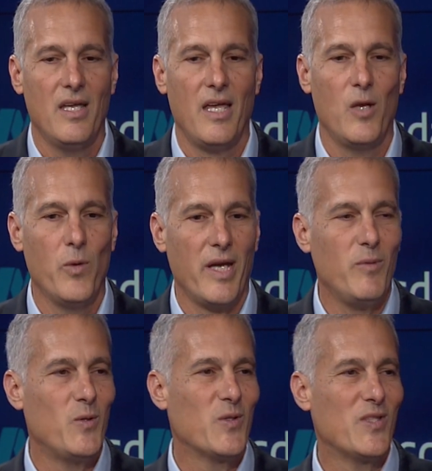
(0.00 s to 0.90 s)
And we are
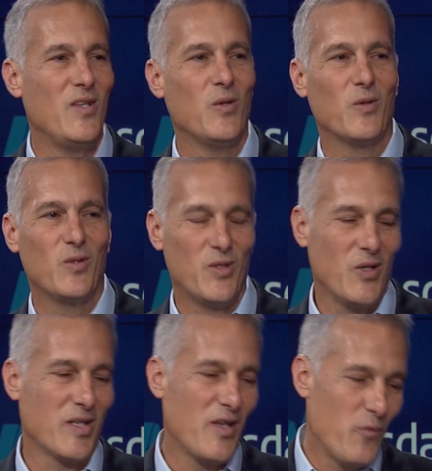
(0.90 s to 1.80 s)
able to show
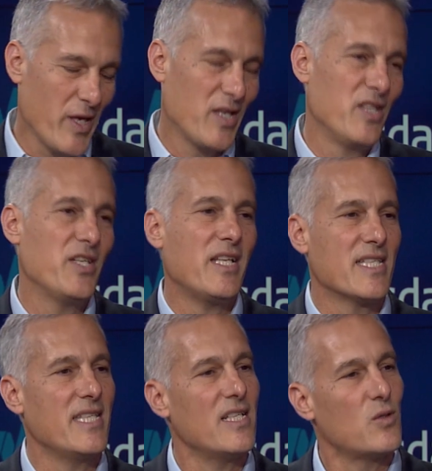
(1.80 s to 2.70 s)
that if we inject the
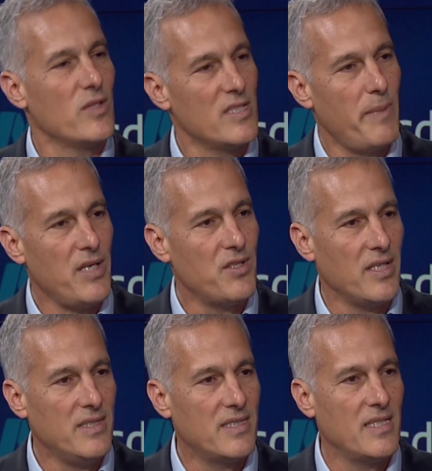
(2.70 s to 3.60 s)
cells to these
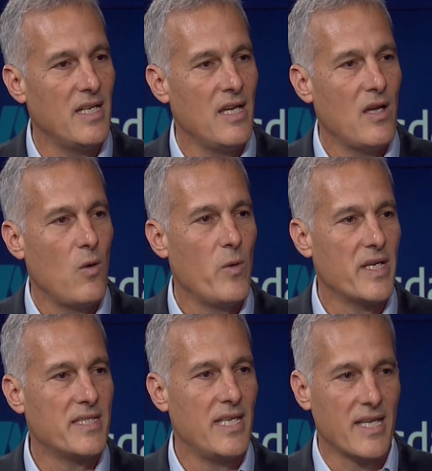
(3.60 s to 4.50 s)
patients, we
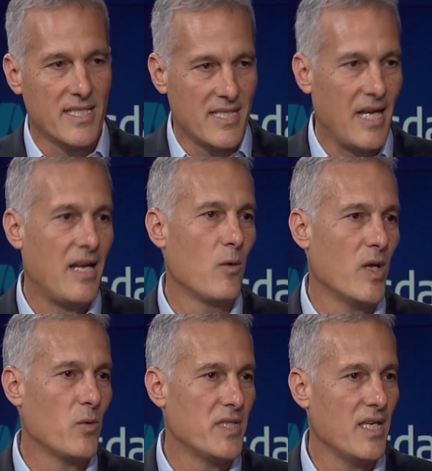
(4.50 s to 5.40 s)
are seeing exactly
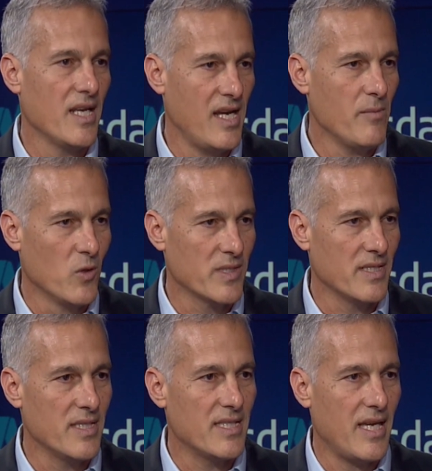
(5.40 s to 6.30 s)
what we see in animals
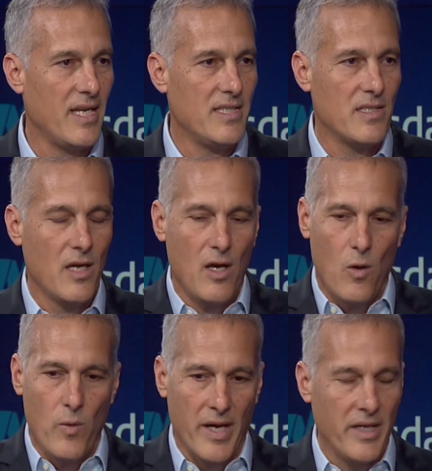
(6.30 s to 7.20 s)
in this case.
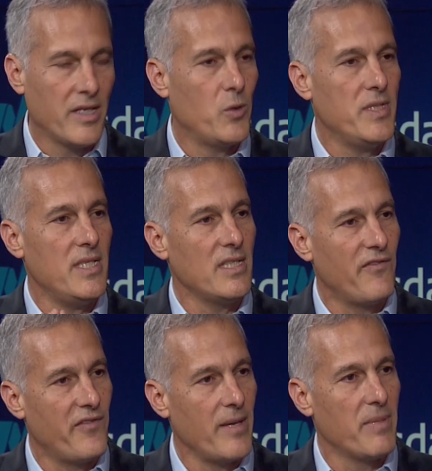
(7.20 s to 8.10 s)
We are increasing the
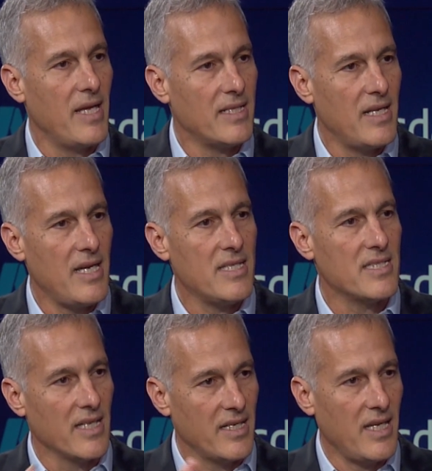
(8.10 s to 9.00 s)
free blood lines,
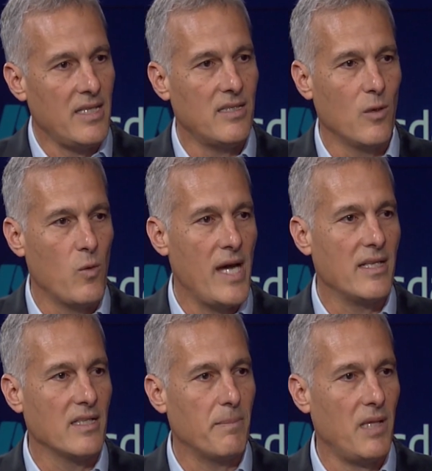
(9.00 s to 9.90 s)
the red, the white,
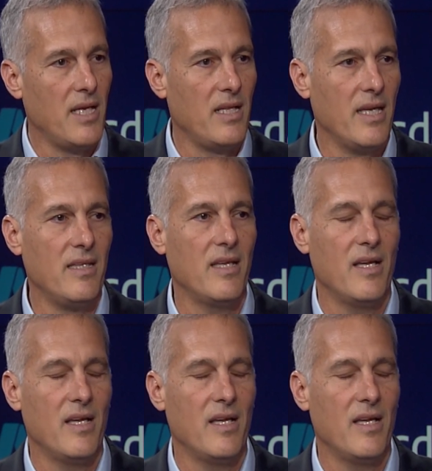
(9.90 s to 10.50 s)
and the platelet.